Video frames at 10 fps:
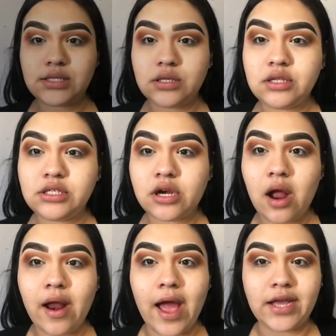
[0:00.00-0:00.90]
so these are
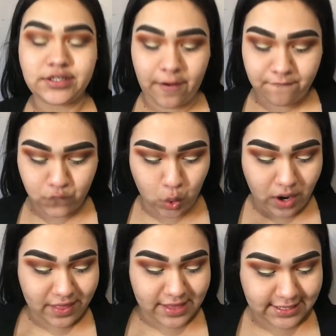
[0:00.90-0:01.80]
our eyes for
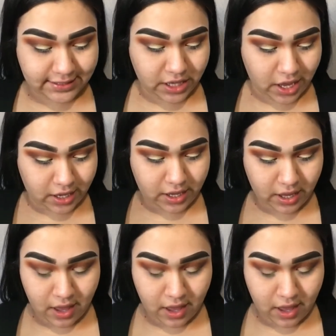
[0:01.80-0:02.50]
this look.